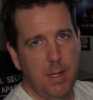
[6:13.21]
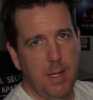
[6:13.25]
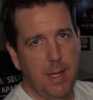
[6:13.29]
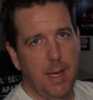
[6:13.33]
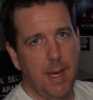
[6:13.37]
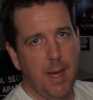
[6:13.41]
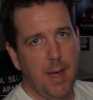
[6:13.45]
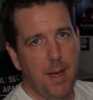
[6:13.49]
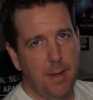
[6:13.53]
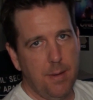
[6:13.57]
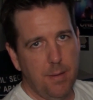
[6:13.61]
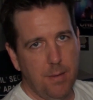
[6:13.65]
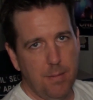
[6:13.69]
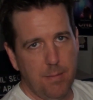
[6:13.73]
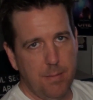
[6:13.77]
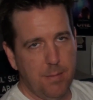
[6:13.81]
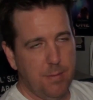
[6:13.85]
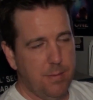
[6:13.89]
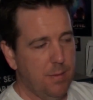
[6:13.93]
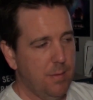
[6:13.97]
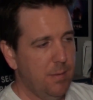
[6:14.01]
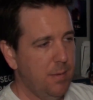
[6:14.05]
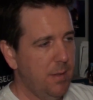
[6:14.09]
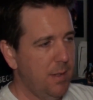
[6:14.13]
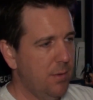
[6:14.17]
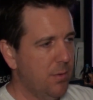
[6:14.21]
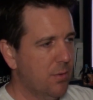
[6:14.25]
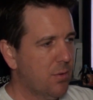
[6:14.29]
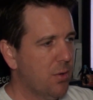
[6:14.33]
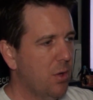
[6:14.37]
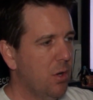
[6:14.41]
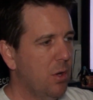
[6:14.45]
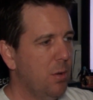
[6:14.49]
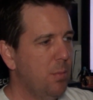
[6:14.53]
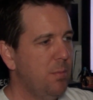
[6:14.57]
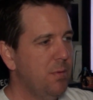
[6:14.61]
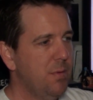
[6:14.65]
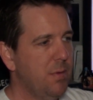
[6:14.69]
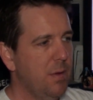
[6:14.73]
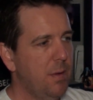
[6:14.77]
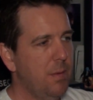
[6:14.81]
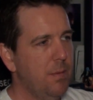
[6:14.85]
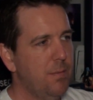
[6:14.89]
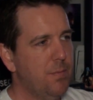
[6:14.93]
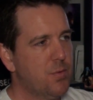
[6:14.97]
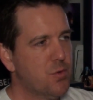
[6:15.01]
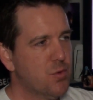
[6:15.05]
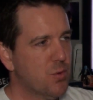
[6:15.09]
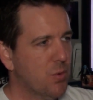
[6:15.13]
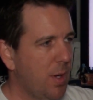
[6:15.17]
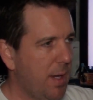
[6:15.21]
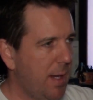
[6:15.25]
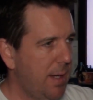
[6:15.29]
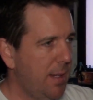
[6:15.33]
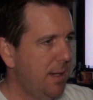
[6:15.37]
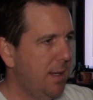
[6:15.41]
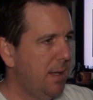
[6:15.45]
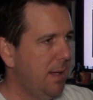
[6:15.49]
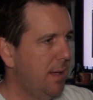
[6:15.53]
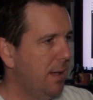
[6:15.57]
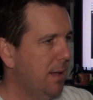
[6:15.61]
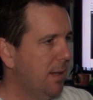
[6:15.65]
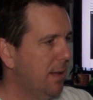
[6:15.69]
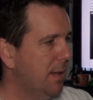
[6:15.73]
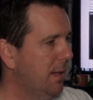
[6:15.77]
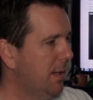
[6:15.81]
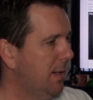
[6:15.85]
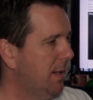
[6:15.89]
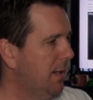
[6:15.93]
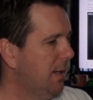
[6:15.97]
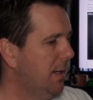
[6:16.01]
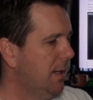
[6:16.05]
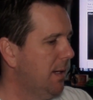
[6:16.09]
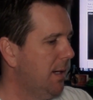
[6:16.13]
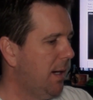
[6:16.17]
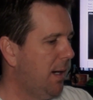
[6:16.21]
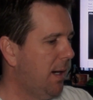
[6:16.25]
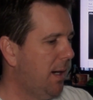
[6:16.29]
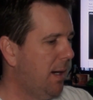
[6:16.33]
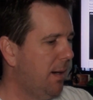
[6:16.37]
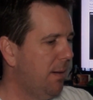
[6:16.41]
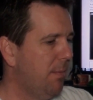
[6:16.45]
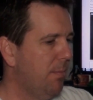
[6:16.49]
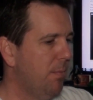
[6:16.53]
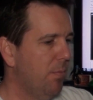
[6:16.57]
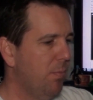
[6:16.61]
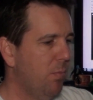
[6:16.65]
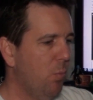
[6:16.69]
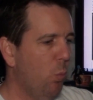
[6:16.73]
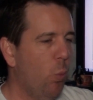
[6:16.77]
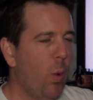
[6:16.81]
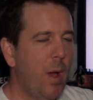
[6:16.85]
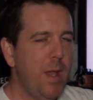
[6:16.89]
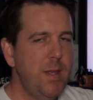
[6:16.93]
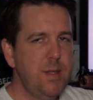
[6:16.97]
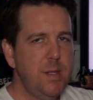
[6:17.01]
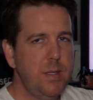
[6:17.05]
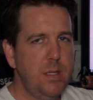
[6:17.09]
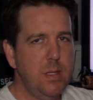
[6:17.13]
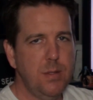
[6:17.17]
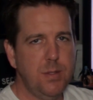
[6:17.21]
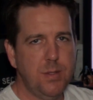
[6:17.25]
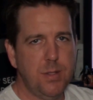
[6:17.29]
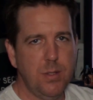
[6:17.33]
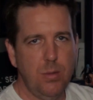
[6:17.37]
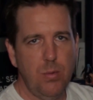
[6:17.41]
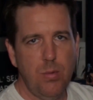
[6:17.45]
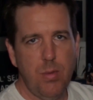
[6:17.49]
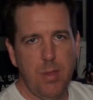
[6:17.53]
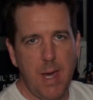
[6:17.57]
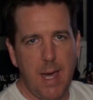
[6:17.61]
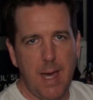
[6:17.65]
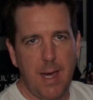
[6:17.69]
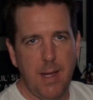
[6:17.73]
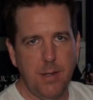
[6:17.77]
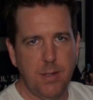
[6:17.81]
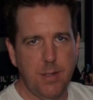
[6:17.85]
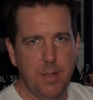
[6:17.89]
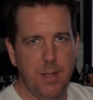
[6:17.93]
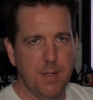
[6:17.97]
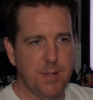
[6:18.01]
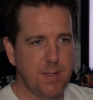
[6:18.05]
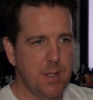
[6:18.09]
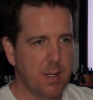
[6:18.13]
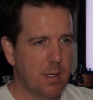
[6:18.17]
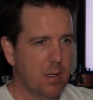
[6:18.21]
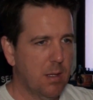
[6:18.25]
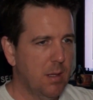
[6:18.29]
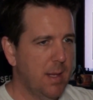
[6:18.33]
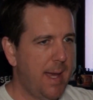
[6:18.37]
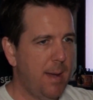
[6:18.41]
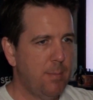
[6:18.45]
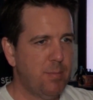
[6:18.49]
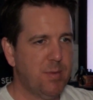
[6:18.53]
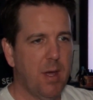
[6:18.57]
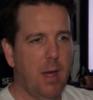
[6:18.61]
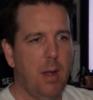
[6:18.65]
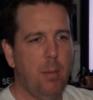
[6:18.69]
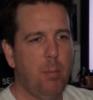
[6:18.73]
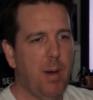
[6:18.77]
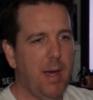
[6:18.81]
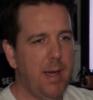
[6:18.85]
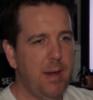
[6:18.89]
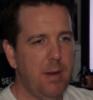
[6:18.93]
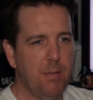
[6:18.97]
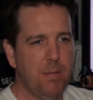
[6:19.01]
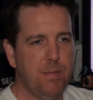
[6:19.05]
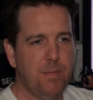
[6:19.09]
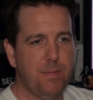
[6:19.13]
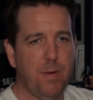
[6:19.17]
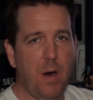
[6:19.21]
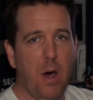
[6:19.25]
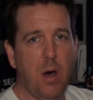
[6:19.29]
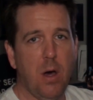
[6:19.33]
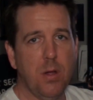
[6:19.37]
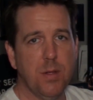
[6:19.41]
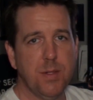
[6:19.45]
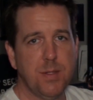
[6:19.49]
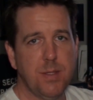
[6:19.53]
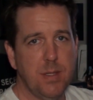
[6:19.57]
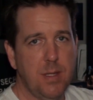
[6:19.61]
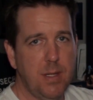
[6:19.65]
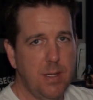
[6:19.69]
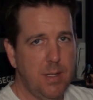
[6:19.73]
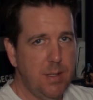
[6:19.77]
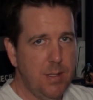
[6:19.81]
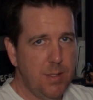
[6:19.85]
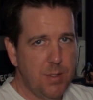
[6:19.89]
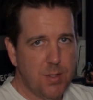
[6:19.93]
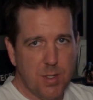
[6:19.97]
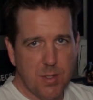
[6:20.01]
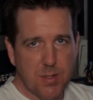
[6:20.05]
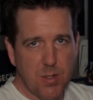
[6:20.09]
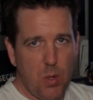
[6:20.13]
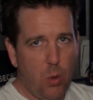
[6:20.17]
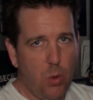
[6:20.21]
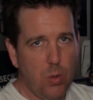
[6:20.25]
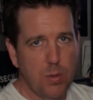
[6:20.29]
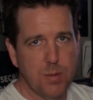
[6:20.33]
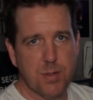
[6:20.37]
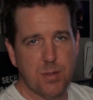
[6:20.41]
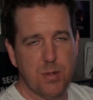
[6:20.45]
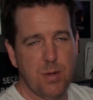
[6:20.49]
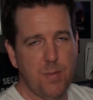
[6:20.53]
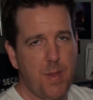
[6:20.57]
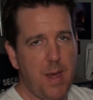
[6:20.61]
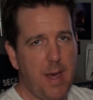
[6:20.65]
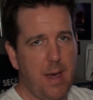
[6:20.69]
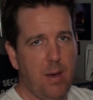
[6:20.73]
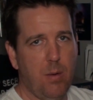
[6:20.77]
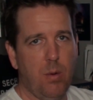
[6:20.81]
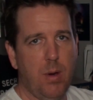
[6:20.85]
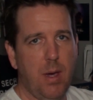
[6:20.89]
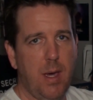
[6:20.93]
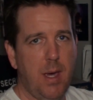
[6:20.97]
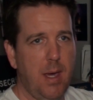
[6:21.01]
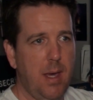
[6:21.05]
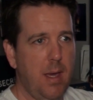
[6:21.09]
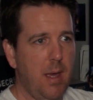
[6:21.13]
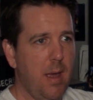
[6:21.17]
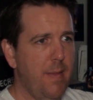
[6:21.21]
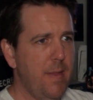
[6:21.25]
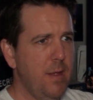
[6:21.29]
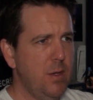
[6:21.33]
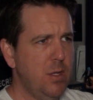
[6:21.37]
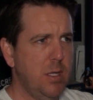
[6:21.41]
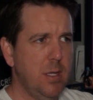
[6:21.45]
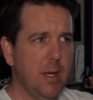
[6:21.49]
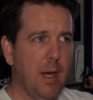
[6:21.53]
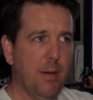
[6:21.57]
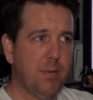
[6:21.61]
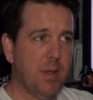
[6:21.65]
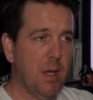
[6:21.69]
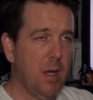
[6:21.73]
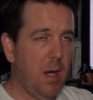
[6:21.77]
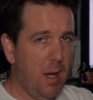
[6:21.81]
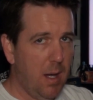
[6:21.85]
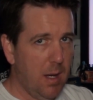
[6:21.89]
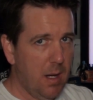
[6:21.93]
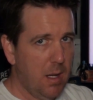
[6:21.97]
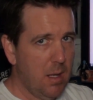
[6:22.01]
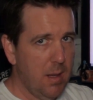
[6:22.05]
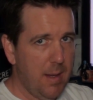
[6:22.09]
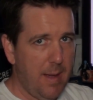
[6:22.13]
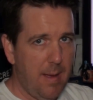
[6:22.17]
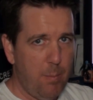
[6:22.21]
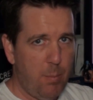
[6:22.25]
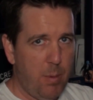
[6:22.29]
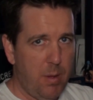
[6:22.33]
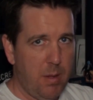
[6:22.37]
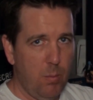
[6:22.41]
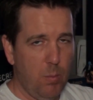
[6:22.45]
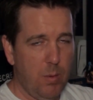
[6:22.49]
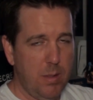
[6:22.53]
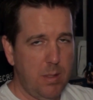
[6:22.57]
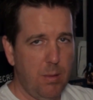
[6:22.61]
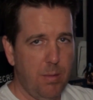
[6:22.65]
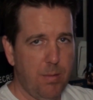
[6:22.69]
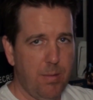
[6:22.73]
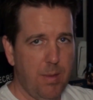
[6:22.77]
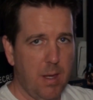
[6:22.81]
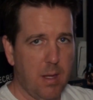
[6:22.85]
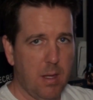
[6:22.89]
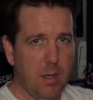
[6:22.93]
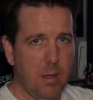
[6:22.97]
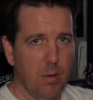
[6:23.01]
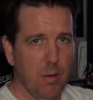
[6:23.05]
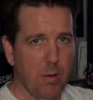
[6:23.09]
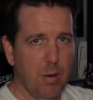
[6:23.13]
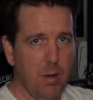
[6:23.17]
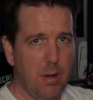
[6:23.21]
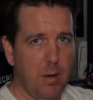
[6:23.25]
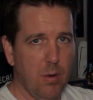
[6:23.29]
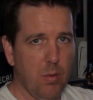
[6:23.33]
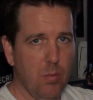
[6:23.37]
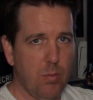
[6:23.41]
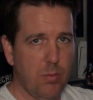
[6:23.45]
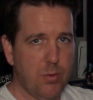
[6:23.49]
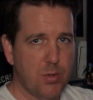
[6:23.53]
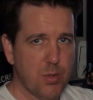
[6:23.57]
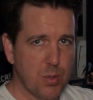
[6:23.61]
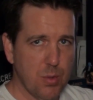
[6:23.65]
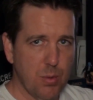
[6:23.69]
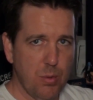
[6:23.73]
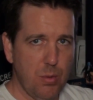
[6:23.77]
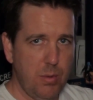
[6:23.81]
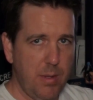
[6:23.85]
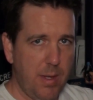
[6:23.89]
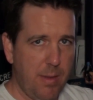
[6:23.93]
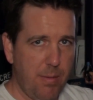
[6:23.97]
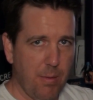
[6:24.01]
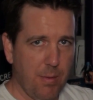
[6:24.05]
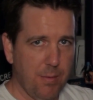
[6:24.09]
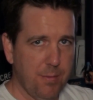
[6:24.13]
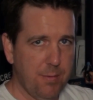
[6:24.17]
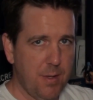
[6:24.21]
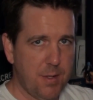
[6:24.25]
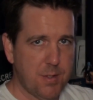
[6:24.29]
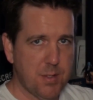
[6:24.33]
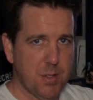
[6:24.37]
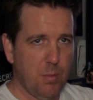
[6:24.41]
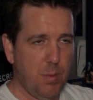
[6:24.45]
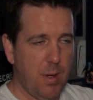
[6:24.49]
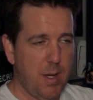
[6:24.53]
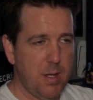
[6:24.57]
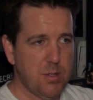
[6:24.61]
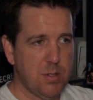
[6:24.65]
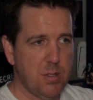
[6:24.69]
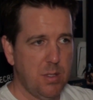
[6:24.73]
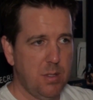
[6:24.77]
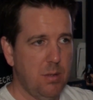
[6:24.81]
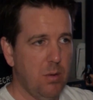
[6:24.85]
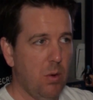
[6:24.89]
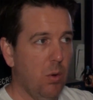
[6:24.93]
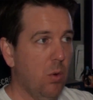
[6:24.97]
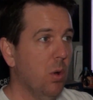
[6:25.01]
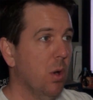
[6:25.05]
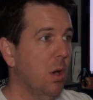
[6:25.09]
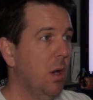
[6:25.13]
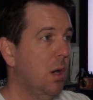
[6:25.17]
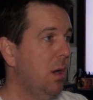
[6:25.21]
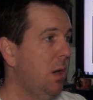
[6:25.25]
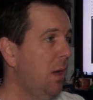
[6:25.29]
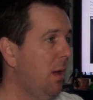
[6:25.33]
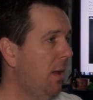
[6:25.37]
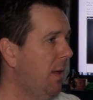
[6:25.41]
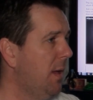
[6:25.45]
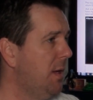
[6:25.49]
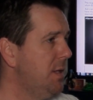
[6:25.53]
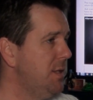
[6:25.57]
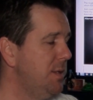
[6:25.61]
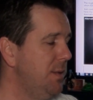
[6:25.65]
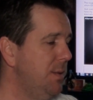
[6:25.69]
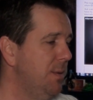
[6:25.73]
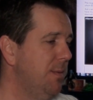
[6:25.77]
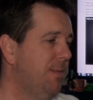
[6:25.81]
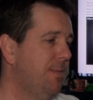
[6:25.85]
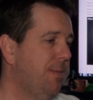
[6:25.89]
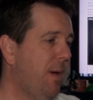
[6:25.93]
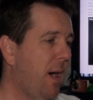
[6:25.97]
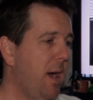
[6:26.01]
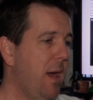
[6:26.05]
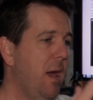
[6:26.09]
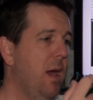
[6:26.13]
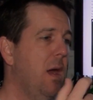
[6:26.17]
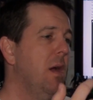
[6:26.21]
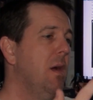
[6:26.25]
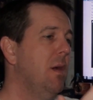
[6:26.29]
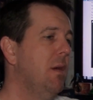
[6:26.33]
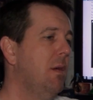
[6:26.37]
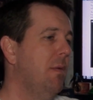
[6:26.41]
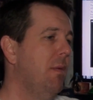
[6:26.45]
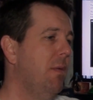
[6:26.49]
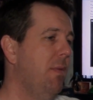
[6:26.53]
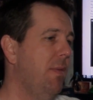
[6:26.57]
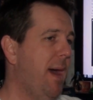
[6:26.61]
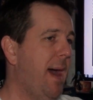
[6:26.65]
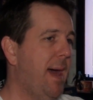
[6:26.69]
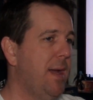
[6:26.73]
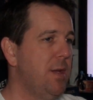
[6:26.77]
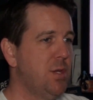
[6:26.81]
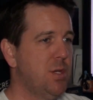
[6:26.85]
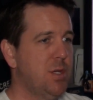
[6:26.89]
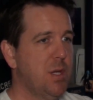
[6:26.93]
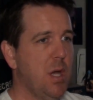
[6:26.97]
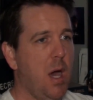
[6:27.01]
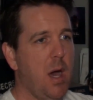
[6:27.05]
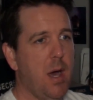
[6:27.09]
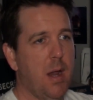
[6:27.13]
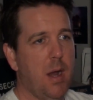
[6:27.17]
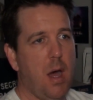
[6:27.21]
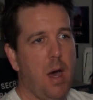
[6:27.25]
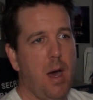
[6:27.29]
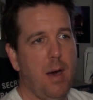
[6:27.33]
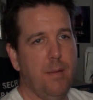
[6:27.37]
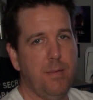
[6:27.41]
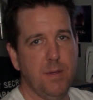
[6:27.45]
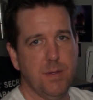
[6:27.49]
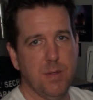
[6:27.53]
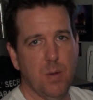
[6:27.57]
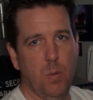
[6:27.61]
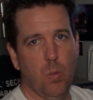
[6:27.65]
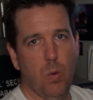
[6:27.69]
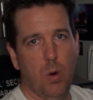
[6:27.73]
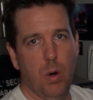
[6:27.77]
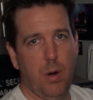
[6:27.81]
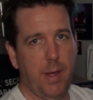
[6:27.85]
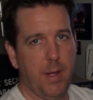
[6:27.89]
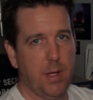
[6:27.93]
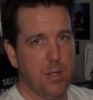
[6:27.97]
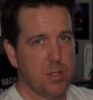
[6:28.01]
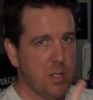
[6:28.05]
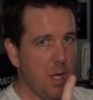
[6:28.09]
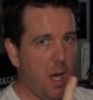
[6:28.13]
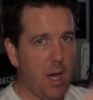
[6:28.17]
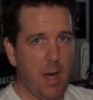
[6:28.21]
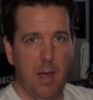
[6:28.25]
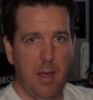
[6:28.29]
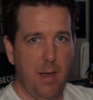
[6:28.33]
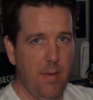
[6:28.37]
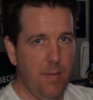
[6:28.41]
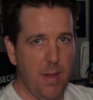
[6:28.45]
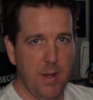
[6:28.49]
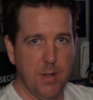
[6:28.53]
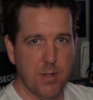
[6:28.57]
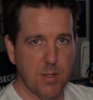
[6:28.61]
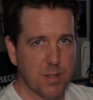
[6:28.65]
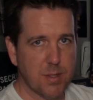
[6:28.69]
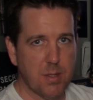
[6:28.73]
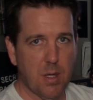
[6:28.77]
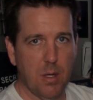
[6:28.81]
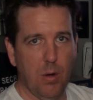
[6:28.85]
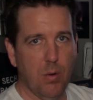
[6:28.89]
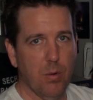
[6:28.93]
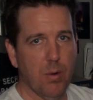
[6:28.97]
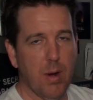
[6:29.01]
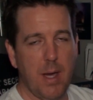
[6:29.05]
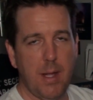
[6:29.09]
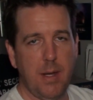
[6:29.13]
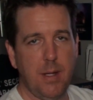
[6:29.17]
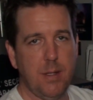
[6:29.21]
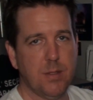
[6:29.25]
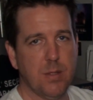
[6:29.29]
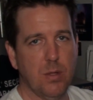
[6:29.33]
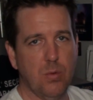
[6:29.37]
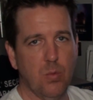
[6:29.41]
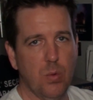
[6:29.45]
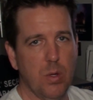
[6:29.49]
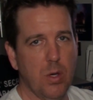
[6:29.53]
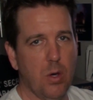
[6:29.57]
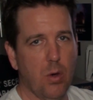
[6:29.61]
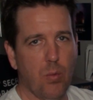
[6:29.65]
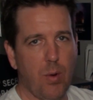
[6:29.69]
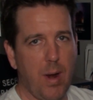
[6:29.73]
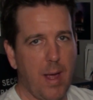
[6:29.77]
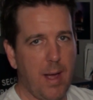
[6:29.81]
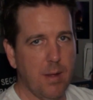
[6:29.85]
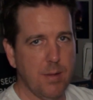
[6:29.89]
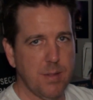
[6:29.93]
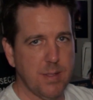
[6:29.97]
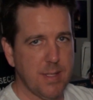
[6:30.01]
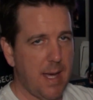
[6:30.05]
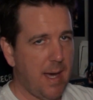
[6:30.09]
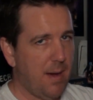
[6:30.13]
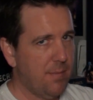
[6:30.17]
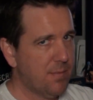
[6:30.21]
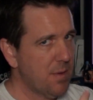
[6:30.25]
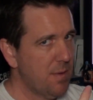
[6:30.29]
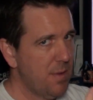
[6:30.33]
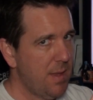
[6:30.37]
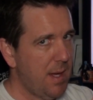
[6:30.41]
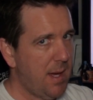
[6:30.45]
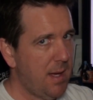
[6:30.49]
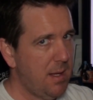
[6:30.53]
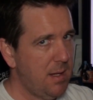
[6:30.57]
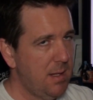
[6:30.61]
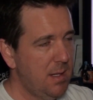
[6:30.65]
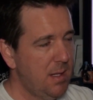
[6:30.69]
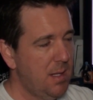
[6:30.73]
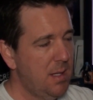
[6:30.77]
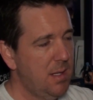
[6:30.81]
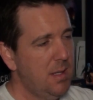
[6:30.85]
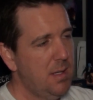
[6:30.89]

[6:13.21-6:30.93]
And in terms of training, um, when do you do that? Is it clamped on by default and it's just holstered that way, and then you have to unclamp it when you think you're in a true lethal situation? Or do you fire that shot off as a warning shot and then just go right into real rounds after that?